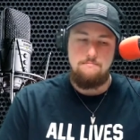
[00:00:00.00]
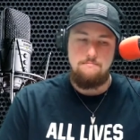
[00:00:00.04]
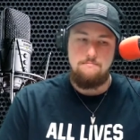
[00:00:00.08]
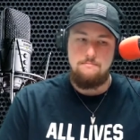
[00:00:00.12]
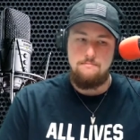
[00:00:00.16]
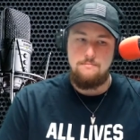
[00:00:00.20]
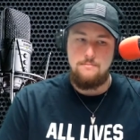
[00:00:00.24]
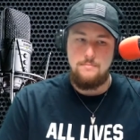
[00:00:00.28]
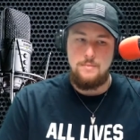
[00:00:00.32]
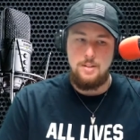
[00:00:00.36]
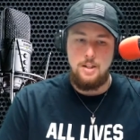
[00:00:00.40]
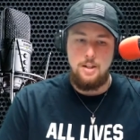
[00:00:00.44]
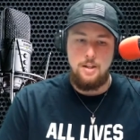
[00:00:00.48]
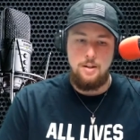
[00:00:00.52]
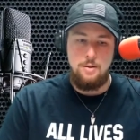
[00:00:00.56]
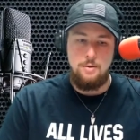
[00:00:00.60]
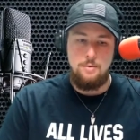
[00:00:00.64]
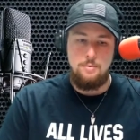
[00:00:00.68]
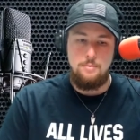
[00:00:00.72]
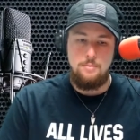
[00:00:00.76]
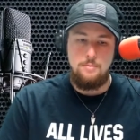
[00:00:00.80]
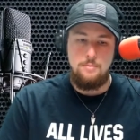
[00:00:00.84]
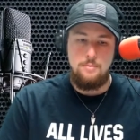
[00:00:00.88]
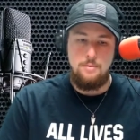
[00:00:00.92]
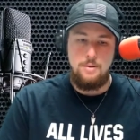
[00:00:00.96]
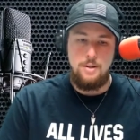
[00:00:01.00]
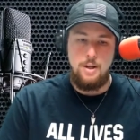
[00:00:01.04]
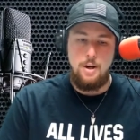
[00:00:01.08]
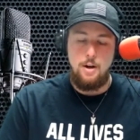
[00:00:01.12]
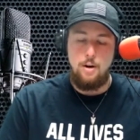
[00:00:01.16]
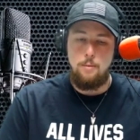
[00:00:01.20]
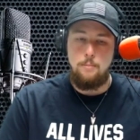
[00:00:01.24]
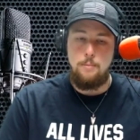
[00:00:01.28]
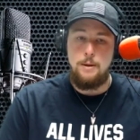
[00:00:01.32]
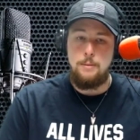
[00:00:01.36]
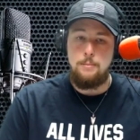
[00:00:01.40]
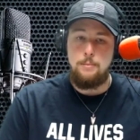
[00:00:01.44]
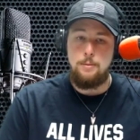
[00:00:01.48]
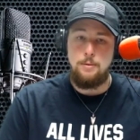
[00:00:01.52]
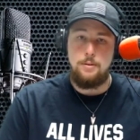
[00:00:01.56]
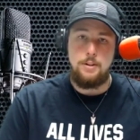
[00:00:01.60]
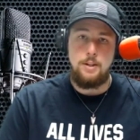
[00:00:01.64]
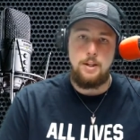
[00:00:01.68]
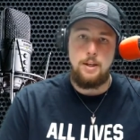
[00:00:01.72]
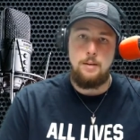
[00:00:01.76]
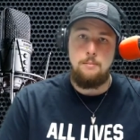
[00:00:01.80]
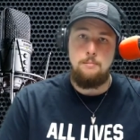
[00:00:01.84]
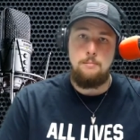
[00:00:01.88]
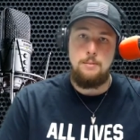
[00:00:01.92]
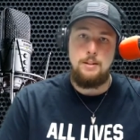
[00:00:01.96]
you know, there are people that
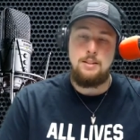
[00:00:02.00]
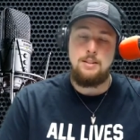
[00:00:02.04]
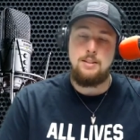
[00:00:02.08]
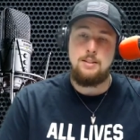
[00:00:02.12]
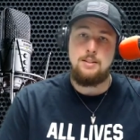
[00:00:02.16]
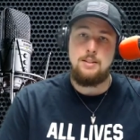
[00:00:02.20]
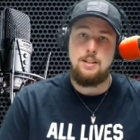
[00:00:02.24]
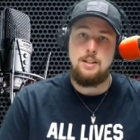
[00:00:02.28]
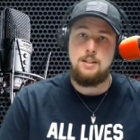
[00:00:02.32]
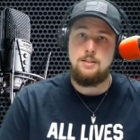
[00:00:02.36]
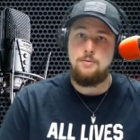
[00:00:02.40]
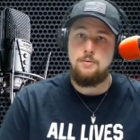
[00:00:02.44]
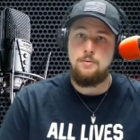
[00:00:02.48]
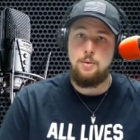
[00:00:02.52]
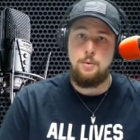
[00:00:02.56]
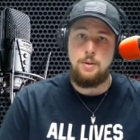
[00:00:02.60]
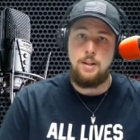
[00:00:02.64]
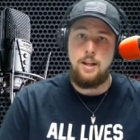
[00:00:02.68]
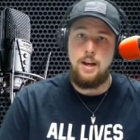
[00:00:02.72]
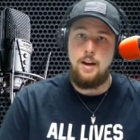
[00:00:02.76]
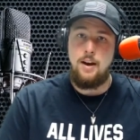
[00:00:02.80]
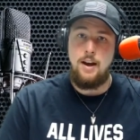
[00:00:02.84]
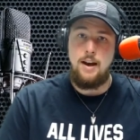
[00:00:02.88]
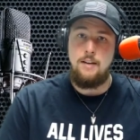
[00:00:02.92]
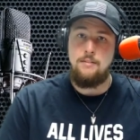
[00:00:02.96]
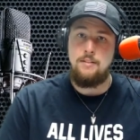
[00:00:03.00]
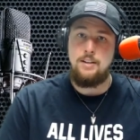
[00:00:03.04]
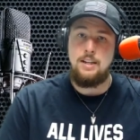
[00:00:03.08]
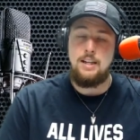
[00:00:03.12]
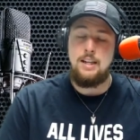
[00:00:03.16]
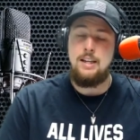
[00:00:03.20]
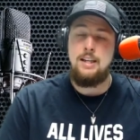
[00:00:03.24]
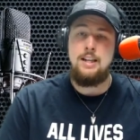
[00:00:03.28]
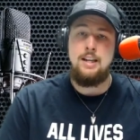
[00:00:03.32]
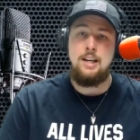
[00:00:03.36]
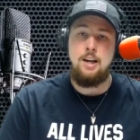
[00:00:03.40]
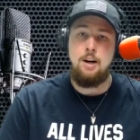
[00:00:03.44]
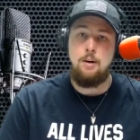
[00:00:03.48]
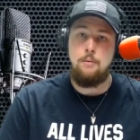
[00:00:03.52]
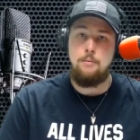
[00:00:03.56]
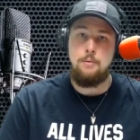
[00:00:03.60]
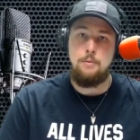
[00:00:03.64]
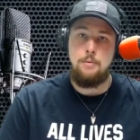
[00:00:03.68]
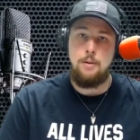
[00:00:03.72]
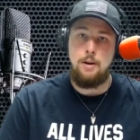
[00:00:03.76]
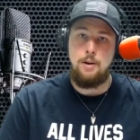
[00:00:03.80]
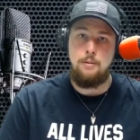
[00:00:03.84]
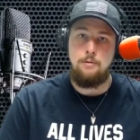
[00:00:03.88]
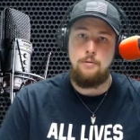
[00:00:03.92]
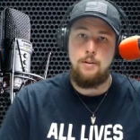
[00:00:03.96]
can be successful without having any help
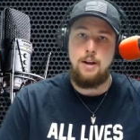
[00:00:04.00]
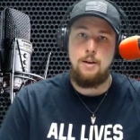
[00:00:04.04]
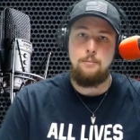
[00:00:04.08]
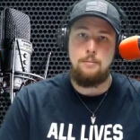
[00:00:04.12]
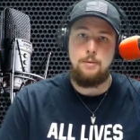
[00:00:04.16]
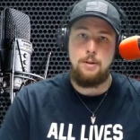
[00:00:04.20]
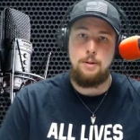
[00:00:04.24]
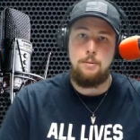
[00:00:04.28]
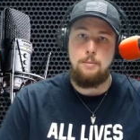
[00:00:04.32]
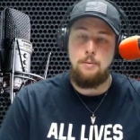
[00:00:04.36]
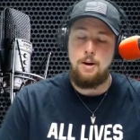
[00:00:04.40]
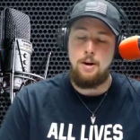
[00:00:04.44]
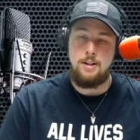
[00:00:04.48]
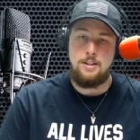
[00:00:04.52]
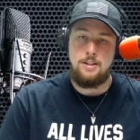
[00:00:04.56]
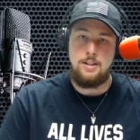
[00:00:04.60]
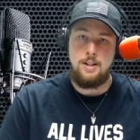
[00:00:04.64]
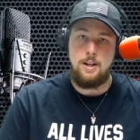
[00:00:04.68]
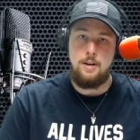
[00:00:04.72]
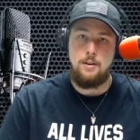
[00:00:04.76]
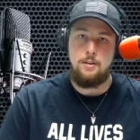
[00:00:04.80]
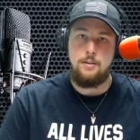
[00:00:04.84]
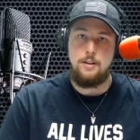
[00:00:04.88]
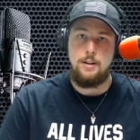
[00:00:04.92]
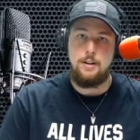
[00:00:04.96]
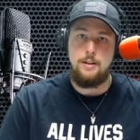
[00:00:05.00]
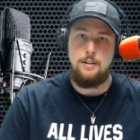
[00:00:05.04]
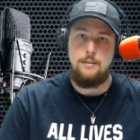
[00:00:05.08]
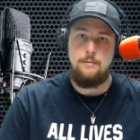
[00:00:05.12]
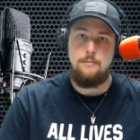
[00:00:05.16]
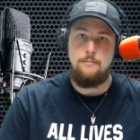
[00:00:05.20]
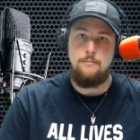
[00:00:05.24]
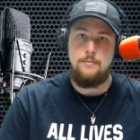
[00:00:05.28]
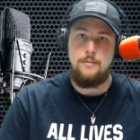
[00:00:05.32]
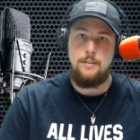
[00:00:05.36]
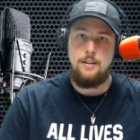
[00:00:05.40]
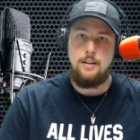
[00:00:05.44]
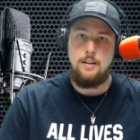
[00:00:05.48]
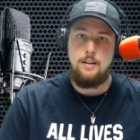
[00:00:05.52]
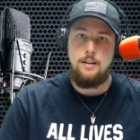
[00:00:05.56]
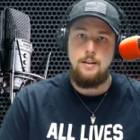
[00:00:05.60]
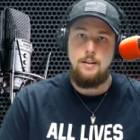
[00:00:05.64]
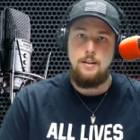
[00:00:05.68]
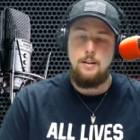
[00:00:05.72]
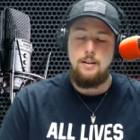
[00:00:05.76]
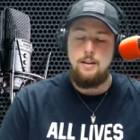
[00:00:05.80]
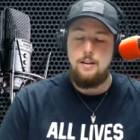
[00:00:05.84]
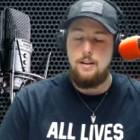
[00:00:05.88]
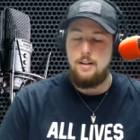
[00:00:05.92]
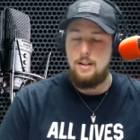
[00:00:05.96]
from their family monetarily.
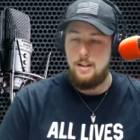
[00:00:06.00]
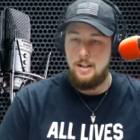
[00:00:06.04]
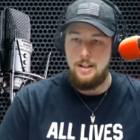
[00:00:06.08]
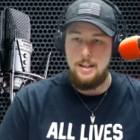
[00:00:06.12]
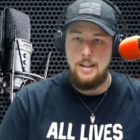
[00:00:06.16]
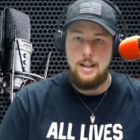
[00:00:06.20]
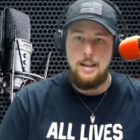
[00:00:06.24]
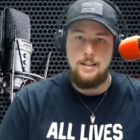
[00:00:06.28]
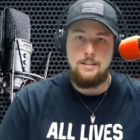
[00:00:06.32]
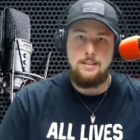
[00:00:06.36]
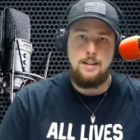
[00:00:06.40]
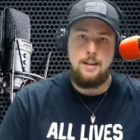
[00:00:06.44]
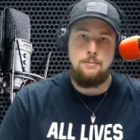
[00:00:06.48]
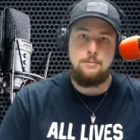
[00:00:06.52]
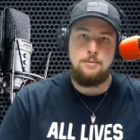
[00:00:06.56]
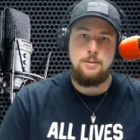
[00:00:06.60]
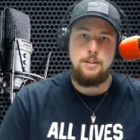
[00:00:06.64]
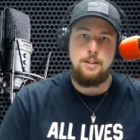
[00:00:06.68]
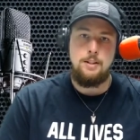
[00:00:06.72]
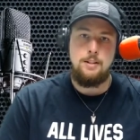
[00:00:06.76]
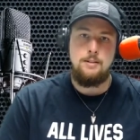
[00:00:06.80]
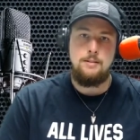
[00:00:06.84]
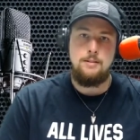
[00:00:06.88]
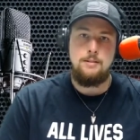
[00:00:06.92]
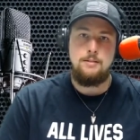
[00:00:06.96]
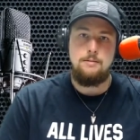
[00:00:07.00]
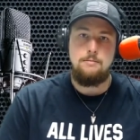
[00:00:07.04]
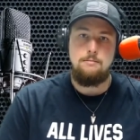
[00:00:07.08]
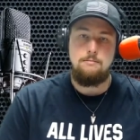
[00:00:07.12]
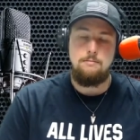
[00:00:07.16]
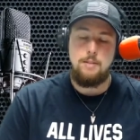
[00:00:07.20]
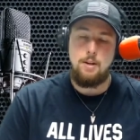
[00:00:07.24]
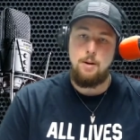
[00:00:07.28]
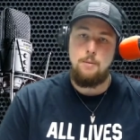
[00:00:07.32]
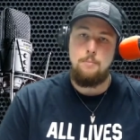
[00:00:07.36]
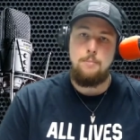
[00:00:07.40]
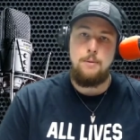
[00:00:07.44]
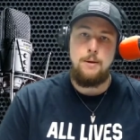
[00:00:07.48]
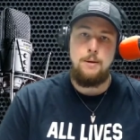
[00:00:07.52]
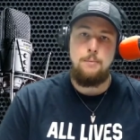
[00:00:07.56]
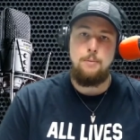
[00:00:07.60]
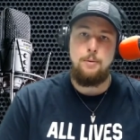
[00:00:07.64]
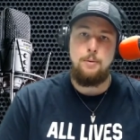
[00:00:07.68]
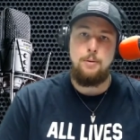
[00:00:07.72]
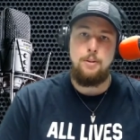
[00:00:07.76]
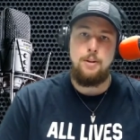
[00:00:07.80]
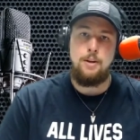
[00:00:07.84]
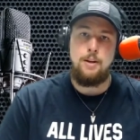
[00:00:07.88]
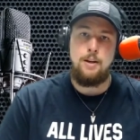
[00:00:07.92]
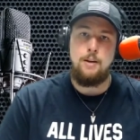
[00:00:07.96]
And in that same sense, there are
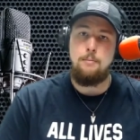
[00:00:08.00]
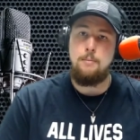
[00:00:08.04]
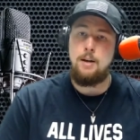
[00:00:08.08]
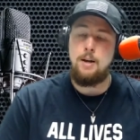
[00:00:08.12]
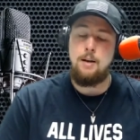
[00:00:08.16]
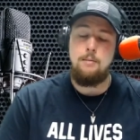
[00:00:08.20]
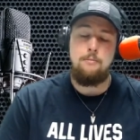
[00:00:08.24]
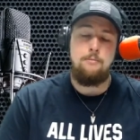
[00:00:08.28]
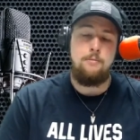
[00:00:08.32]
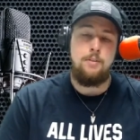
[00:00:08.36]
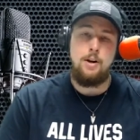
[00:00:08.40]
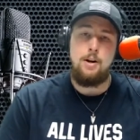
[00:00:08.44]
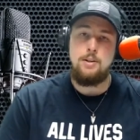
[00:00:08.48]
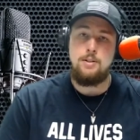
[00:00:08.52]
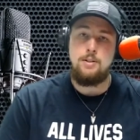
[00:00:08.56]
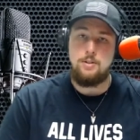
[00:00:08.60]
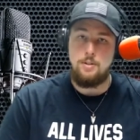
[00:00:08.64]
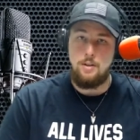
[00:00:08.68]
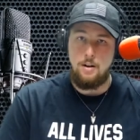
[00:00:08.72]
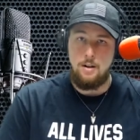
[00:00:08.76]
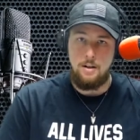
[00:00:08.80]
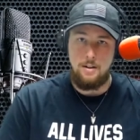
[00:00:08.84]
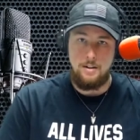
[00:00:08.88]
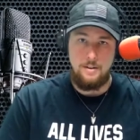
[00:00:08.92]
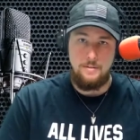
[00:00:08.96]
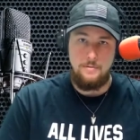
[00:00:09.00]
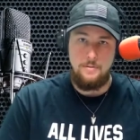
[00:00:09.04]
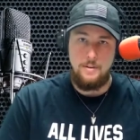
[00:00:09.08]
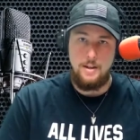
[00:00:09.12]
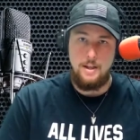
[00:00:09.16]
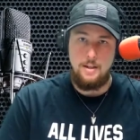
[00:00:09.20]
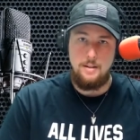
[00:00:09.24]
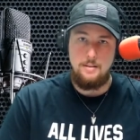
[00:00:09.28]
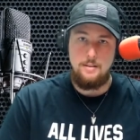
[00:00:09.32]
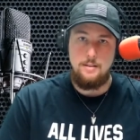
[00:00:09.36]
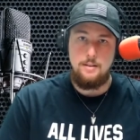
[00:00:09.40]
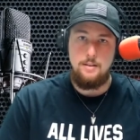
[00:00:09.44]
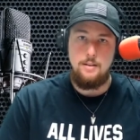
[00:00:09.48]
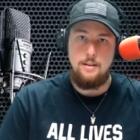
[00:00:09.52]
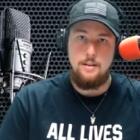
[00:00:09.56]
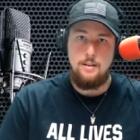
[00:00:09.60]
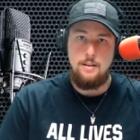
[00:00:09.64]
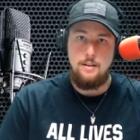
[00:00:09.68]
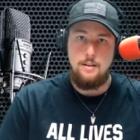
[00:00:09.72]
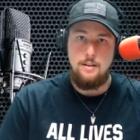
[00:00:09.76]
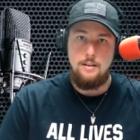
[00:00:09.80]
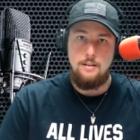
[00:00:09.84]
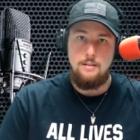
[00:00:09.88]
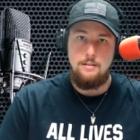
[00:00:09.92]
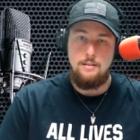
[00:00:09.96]
people that can become very strong in the faith
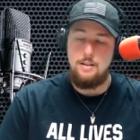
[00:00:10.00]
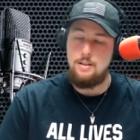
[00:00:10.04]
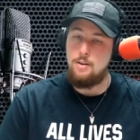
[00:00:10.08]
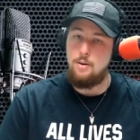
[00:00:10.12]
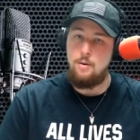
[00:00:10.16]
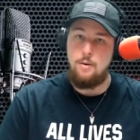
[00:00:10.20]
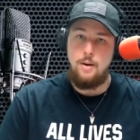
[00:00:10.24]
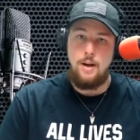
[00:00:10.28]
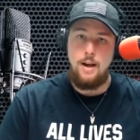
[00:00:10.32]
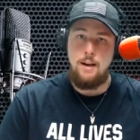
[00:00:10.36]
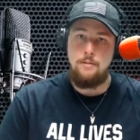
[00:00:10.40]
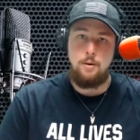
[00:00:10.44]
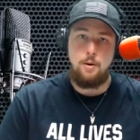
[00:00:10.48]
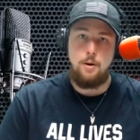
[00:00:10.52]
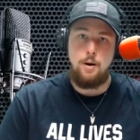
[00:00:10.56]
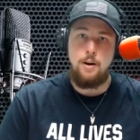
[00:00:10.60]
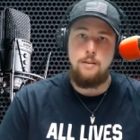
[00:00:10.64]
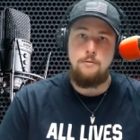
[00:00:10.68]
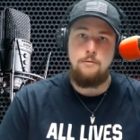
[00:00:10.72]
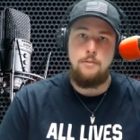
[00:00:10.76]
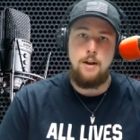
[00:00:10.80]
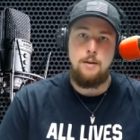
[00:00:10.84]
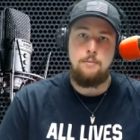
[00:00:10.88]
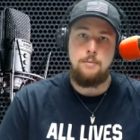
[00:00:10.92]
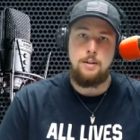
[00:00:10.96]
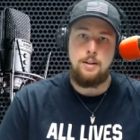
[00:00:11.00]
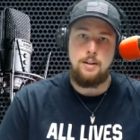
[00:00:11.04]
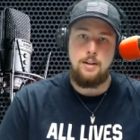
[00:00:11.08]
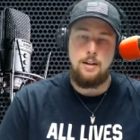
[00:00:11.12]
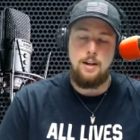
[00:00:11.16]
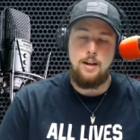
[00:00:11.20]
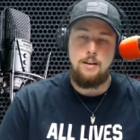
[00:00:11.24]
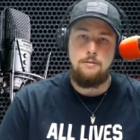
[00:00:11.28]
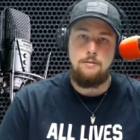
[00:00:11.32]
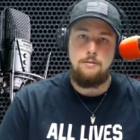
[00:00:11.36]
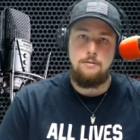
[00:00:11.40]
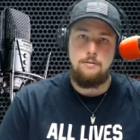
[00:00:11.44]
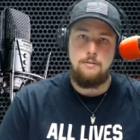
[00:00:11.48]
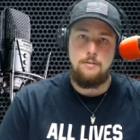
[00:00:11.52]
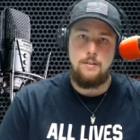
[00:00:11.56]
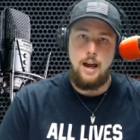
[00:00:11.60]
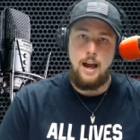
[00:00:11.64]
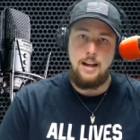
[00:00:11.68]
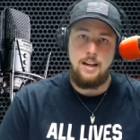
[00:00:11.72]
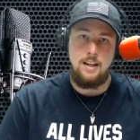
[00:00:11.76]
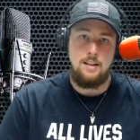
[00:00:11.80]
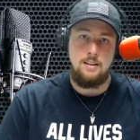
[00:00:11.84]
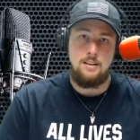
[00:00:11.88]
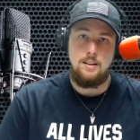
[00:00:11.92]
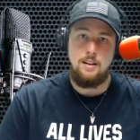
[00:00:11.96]
that don't have a great family life.
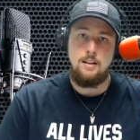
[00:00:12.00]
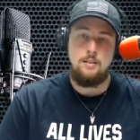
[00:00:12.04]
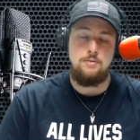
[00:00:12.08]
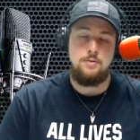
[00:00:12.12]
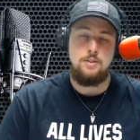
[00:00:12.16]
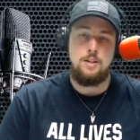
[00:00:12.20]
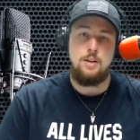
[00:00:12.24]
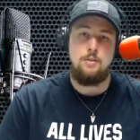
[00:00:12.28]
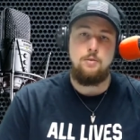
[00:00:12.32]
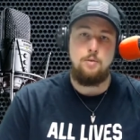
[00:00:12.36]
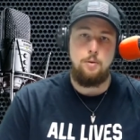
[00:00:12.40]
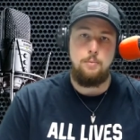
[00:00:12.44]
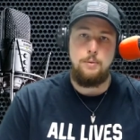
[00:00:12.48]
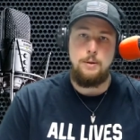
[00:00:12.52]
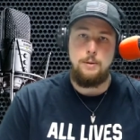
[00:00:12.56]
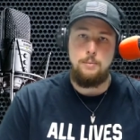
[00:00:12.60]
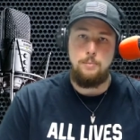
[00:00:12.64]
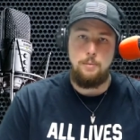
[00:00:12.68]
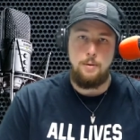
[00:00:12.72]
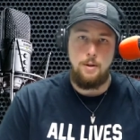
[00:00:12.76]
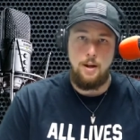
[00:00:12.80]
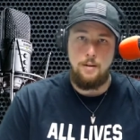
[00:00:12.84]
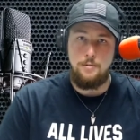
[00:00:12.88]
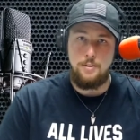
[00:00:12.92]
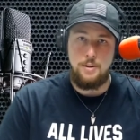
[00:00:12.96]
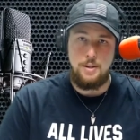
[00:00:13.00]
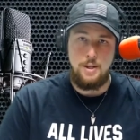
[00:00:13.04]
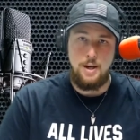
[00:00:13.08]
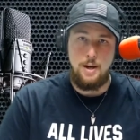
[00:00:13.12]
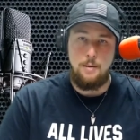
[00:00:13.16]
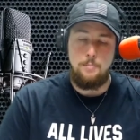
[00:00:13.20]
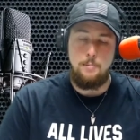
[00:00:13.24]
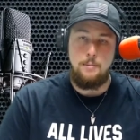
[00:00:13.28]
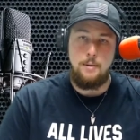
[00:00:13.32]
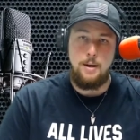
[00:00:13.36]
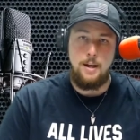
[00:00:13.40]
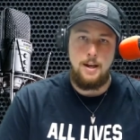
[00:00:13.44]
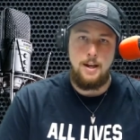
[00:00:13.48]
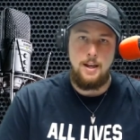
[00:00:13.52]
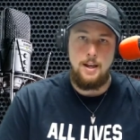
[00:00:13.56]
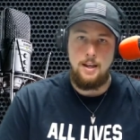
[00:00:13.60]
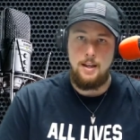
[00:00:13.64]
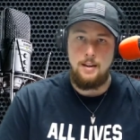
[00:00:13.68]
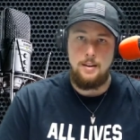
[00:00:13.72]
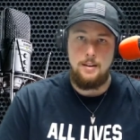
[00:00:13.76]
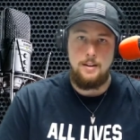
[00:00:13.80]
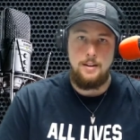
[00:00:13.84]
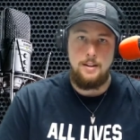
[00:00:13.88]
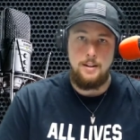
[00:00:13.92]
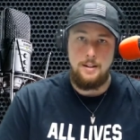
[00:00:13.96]
I can think of several people off the top of my
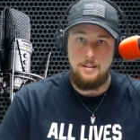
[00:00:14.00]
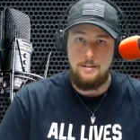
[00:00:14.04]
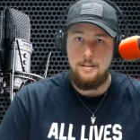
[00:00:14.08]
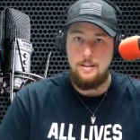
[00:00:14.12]
head that